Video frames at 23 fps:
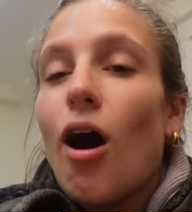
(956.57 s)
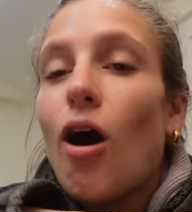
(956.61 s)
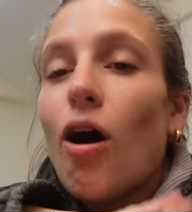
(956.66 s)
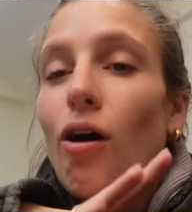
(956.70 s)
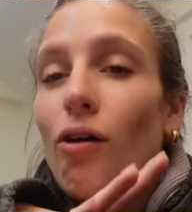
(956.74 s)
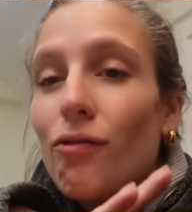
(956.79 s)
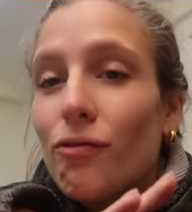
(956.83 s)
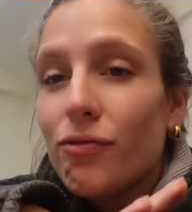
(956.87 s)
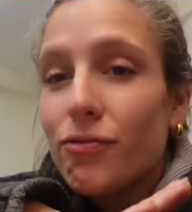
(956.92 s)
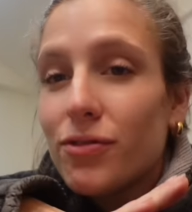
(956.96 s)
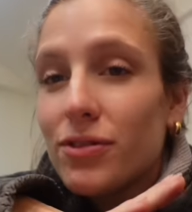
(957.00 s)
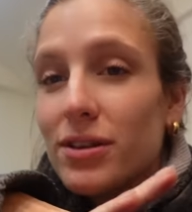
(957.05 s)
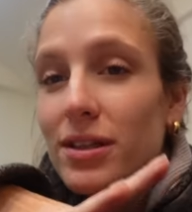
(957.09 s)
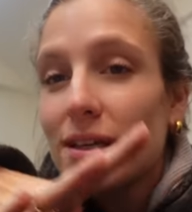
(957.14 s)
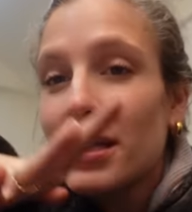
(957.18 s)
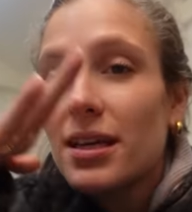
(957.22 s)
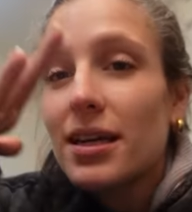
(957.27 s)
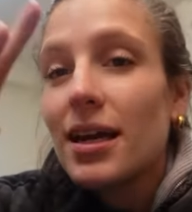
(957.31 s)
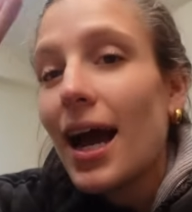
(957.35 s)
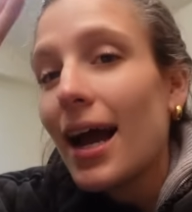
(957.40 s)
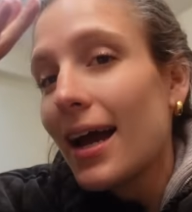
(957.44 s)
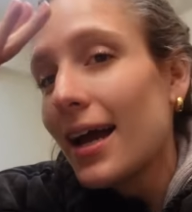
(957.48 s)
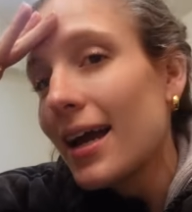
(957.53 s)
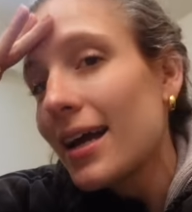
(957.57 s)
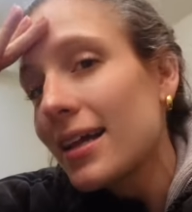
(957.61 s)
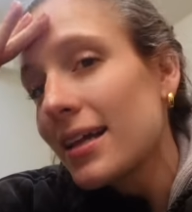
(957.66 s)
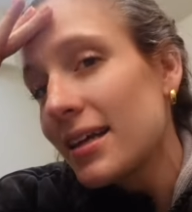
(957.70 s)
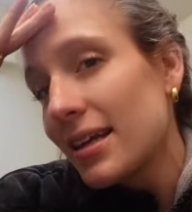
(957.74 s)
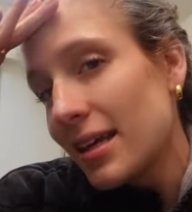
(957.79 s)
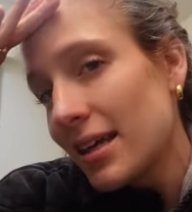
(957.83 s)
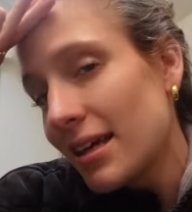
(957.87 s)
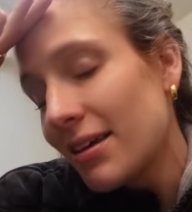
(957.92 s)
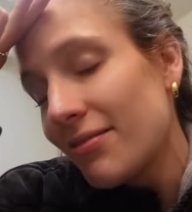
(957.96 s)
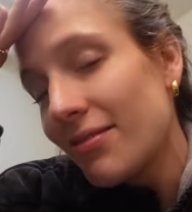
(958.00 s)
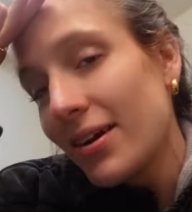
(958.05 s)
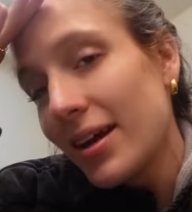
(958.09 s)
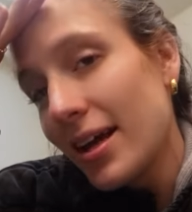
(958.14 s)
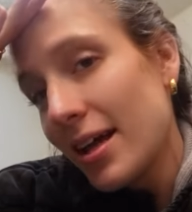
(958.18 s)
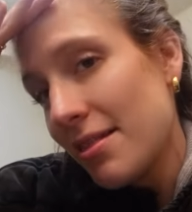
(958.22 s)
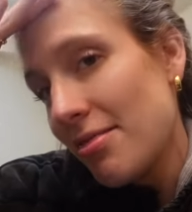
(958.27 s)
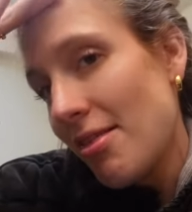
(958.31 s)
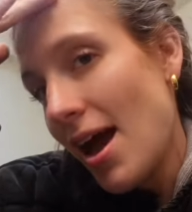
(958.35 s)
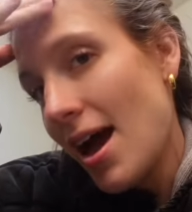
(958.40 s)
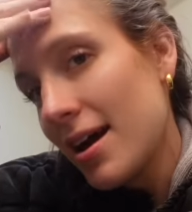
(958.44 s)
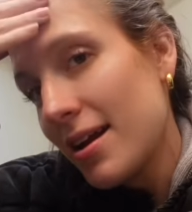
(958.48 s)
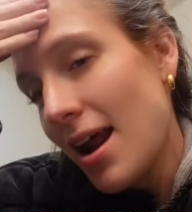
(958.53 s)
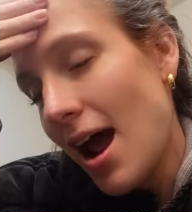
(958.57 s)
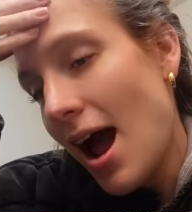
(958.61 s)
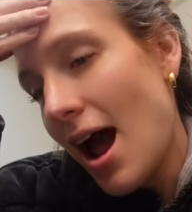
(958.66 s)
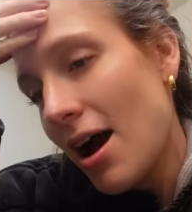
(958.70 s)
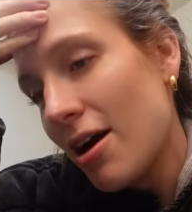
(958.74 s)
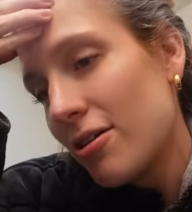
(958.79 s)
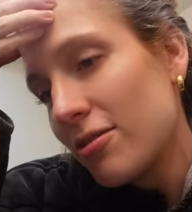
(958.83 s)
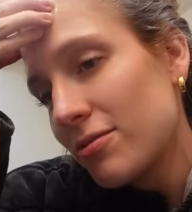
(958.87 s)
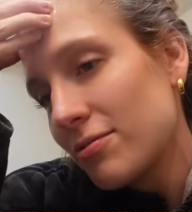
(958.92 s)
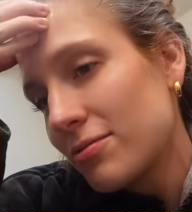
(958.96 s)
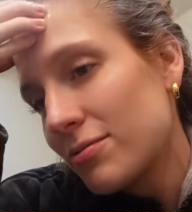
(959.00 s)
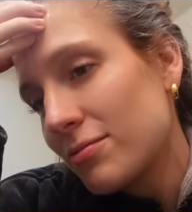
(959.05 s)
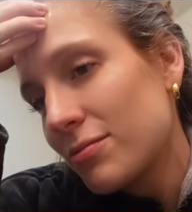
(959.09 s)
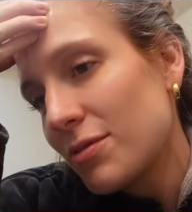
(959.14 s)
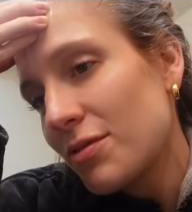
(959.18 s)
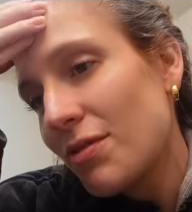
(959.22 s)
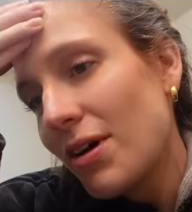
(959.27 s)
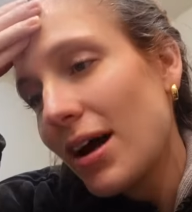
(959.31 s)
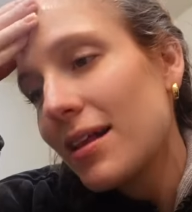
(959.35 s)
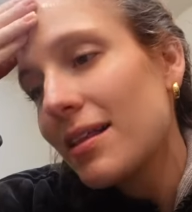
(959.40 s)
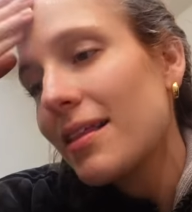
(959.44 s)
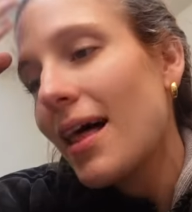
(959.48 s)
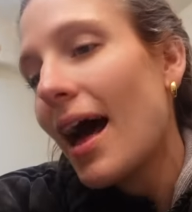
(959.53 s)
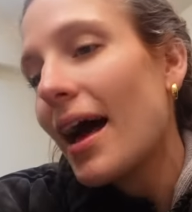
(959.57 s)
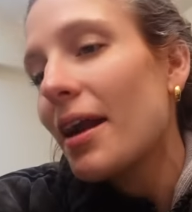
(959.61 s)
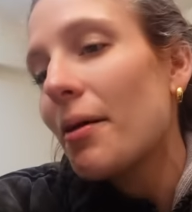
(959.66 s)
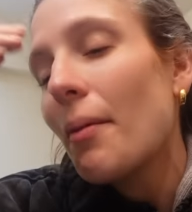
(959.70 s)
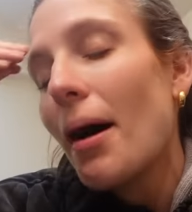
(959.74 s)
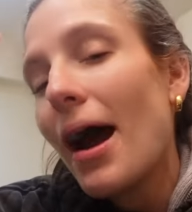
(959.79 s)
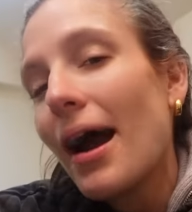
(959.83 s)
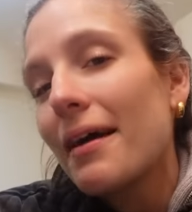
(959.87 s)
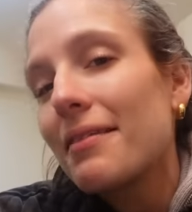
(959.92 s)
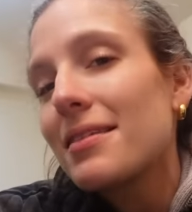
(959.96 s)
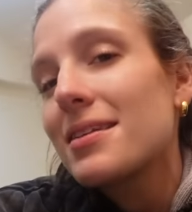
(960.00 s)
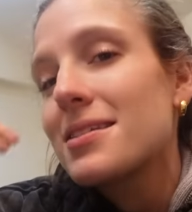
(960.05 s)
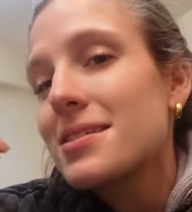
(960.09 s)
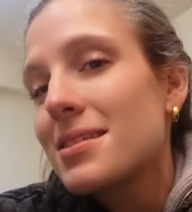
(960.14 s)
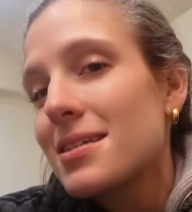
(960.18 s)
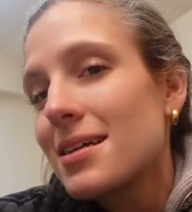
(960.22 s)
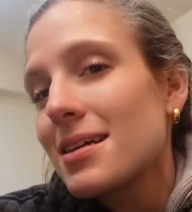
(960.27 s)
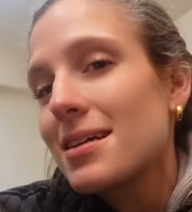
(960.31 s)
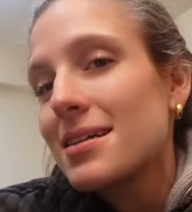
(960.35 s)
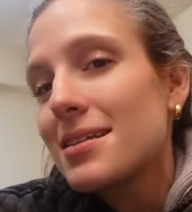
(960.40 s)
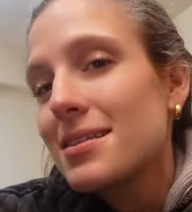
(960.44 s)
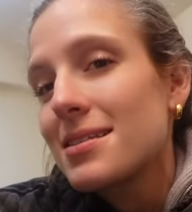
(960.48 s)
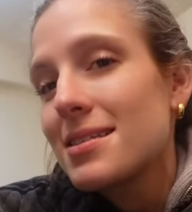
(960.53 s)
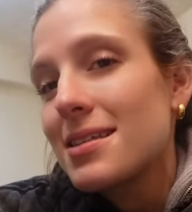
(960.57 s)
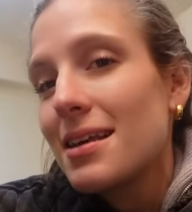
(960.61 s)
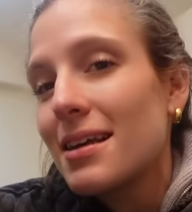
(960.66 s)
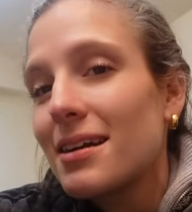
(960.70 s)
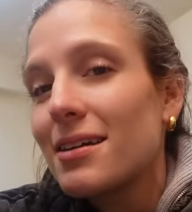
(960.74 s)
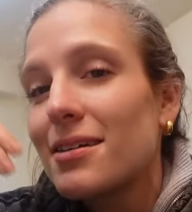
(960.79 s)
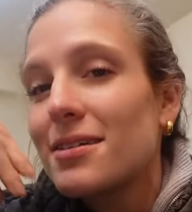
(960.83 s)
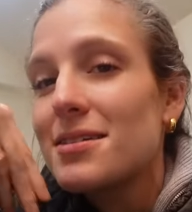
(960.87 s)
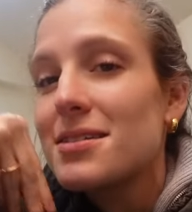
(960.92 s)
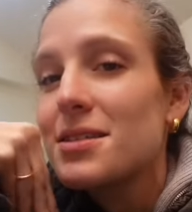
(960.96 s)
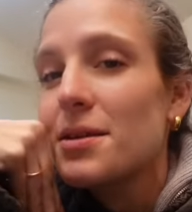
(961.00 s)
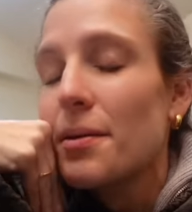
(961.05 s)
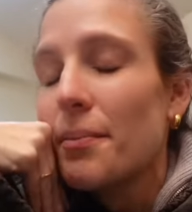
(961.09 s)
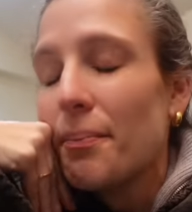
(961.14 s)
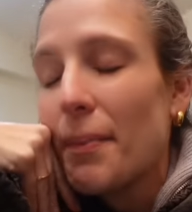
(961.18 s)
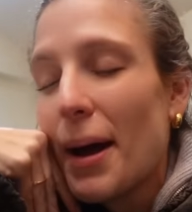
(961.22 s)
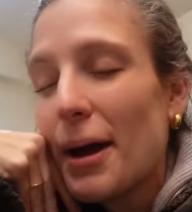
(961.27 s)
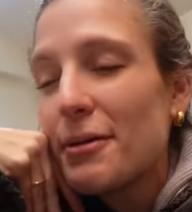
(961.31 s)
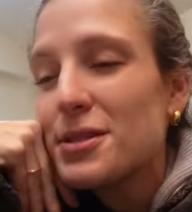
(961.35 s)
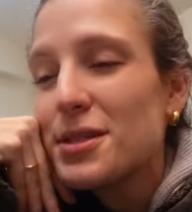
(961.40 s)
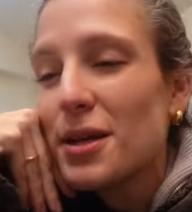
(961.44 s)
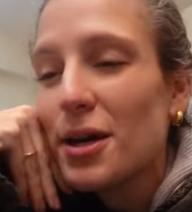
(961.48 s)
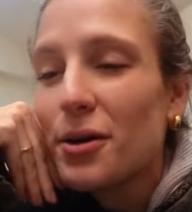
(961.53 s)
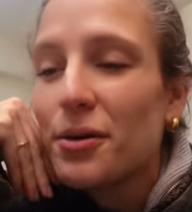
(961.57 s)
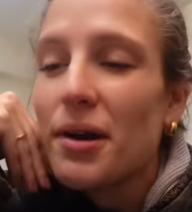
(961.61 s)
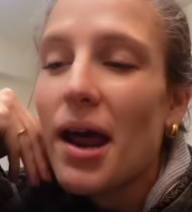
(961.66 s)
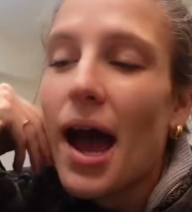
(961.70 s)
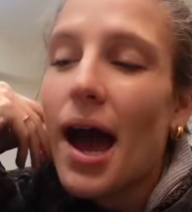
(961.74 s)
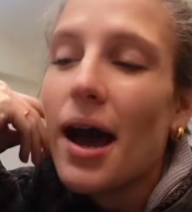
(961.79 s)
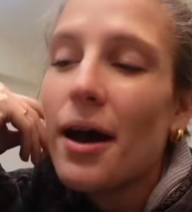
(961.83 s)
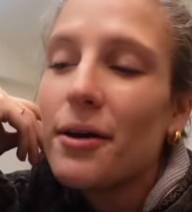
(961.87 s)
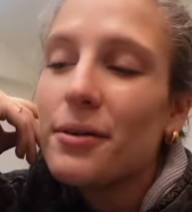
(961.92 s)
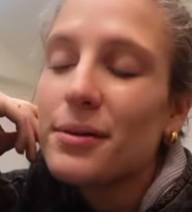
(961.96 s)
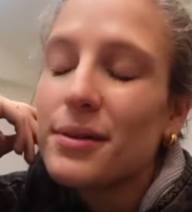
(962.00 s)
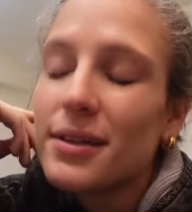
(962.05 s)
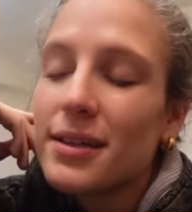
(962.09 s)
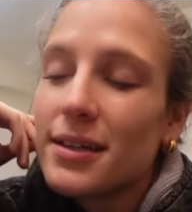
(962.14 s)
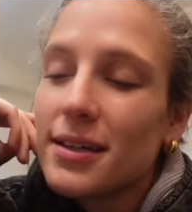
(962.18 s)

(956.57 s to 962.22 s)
Hopefully, I can even get that out. Kind of We've got a lot of behind the scenes that are about to go down.